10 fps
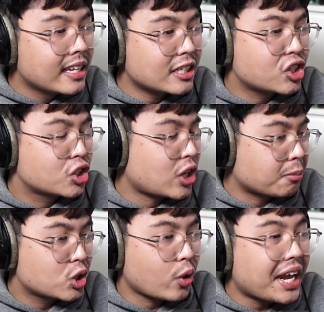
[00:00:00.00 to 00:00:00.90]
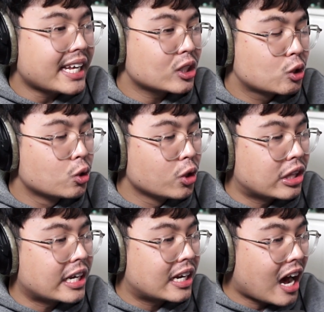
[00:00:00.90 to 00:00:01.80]
Let's just jump straight into
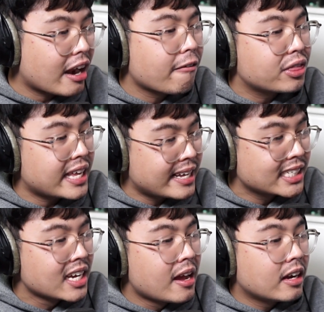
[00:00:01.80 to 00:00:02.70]
the gut of things.